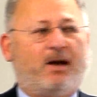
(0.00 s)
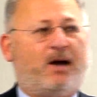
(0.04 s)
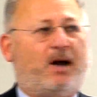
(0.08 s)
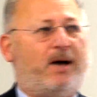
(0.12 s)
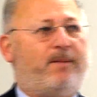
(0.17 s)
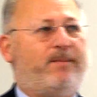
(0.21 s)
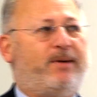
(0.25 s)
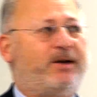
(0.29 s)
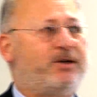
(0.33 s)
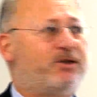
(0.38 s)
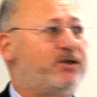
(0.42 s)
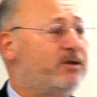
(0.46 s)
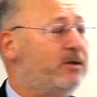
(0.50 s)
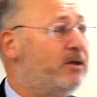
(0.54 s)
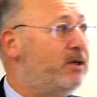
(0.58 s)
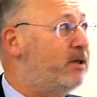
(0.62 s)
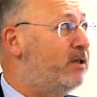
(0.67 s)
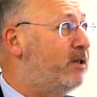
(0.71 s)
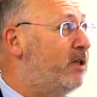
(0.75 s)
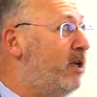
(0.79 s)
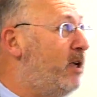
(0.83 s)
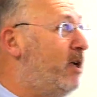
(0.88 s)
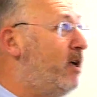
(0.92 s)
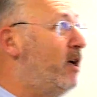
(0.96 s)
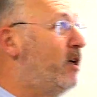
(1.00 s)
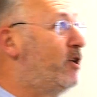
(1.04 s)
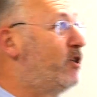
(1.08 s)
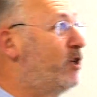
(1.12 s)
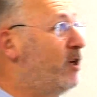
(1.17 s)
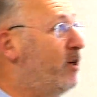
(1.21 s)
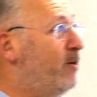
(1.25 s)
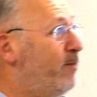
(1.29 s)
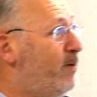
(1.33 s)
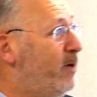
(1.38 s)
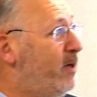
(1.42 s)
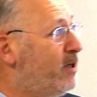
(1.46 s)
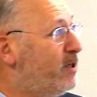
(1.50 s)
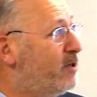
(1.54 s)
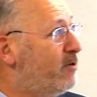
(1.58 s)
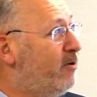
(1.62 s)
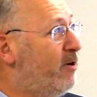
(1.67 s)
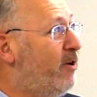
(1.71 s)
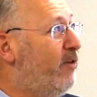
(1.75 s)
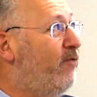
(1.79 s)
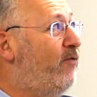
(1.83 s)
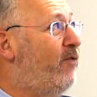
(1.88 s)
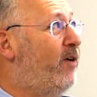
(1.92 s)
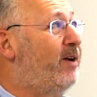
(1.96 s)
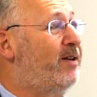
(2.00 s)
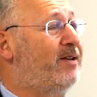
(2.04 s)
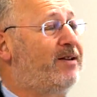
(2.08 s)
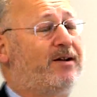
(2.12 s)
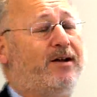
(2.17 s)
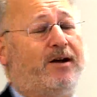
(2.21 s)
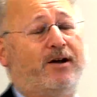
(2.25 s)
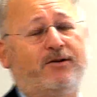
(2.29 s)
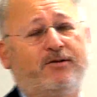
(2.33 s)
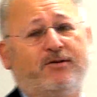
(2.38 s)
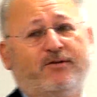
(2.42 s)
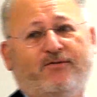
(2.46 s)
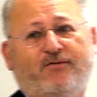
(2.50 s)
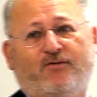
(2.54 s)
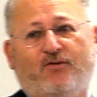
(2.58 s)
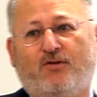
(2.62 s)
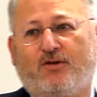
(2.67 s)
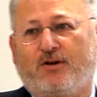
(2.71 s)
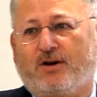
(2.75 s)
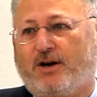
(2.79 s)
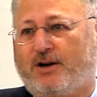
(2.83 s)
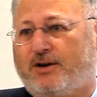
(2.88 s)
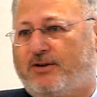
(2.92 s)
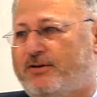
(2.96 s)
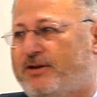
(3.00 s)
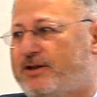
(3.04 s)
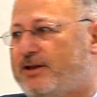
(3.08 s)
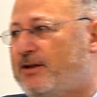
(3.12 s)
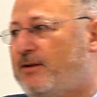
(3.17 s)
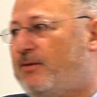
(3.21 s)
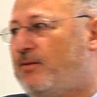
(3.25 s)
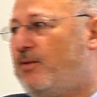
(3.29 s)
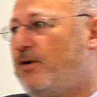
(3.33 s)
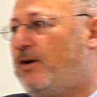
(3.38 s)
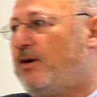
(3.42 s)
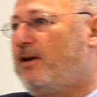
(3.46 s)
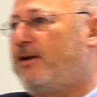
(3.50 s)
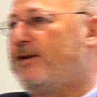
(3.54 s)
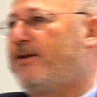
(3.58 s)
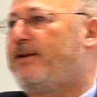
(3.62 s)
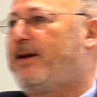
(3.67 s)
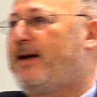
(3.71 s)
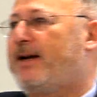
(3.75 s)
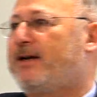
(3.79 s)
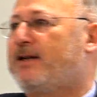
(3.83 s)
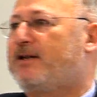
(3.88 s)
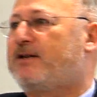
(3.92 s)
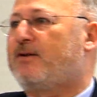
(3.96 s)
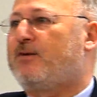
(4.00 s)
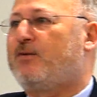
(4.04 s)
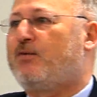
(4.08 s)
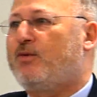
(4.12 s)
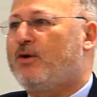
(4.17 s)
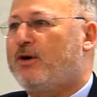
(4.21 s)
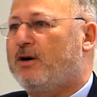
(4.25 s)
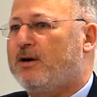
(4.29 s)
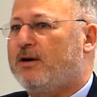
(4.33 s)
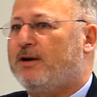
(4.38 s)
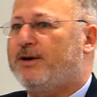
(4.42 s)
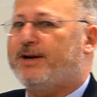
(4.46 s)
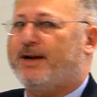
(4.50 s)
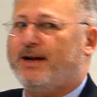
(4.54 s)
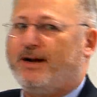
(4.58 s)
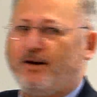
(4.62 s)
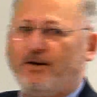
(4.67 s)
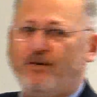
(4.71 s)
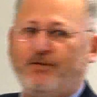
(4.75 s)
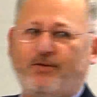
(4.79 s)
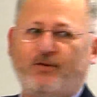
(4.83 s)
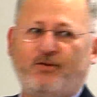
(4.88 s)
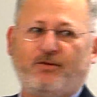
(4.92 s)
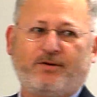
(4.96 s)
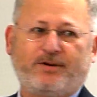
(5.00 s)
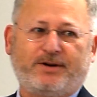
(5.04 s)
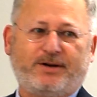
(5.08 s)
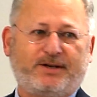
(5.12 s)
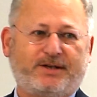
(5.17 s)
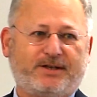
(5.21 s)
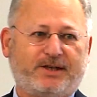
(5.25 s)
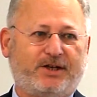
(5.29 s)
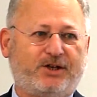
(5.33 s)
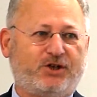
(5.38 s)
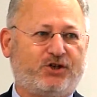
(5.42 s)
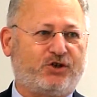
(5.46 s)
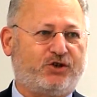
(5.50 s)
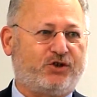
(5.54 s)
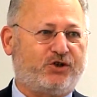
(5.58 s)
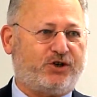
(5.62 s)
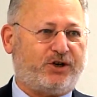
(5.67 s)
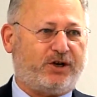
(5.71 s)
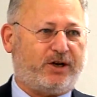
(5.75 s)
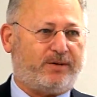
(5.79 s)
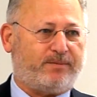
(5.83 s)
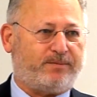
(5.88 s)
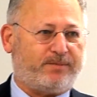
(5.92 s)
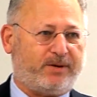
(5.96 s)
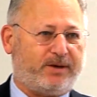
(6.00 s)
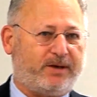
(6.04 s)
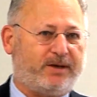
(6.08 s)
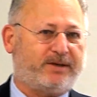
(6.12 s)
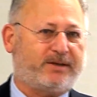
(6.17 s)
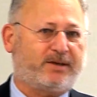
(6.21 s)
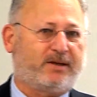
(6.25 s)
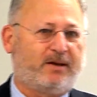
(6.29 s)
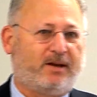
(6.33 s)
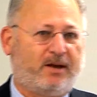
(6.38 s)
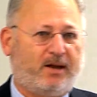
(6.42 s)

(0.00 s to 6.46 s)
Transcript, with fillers: I mentioned that the uh, GMPs are in effect in 104 countries in the world, and that is the World Health Organization GMPs.